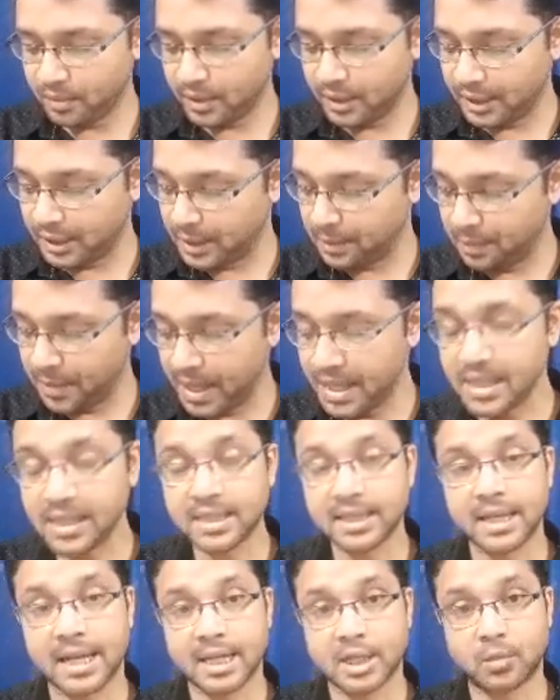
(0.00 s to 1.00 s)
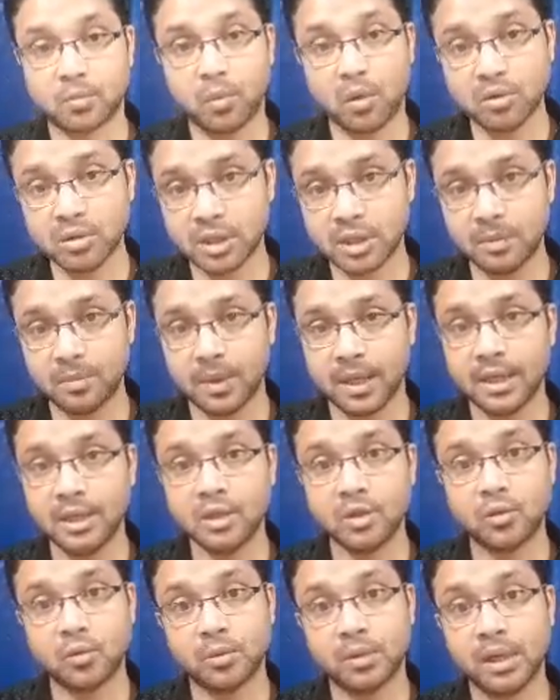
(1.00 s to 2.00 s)
remains responsible
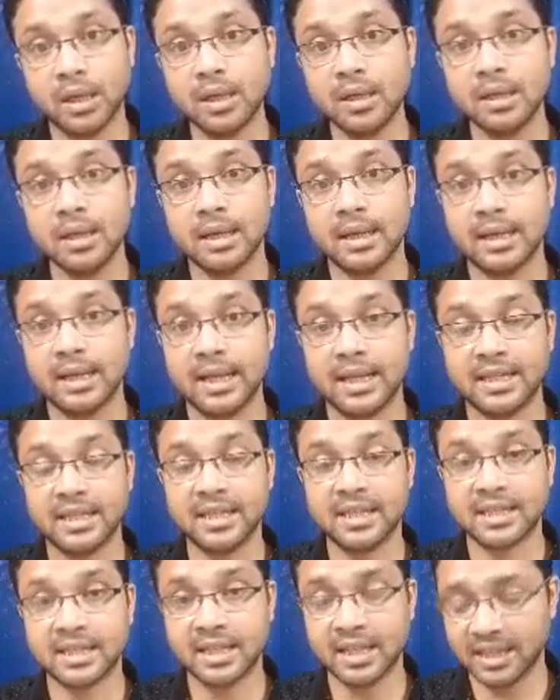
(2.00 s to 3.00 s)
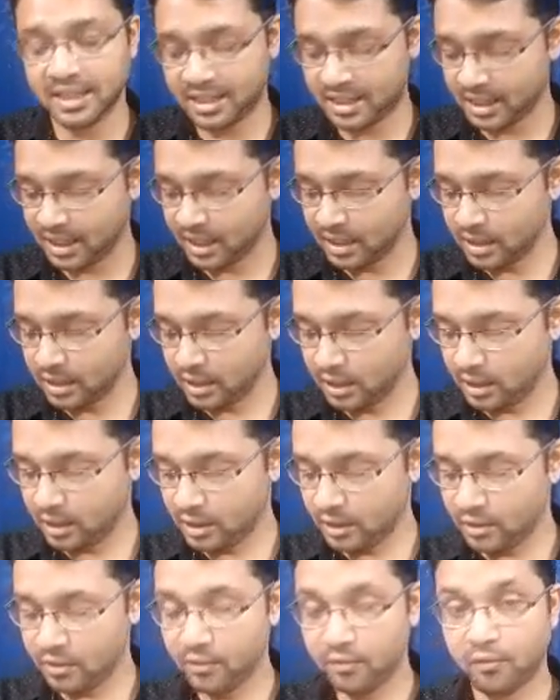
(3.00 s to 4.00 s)
to the legislature
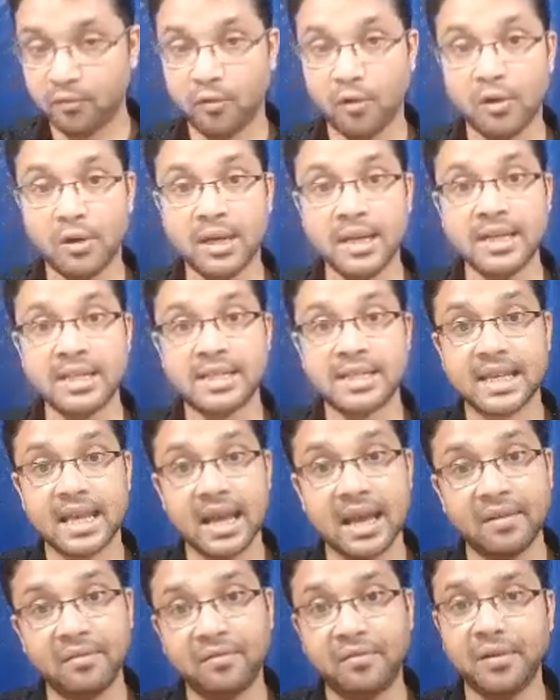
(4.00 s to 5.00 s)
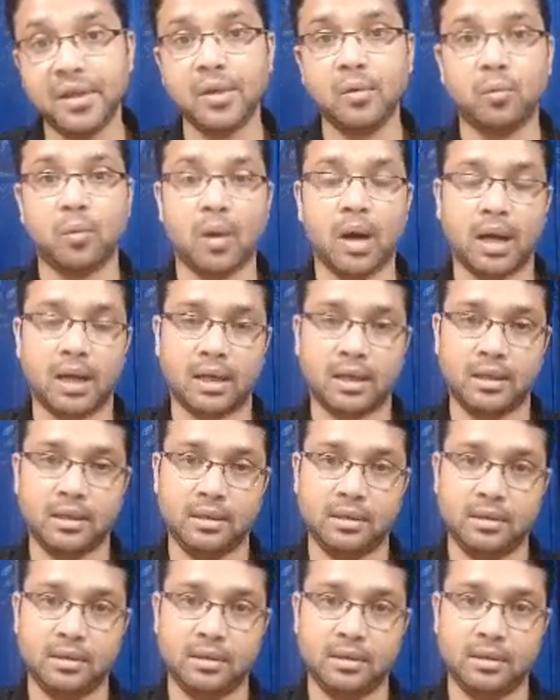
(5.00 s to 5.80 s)
for its every work.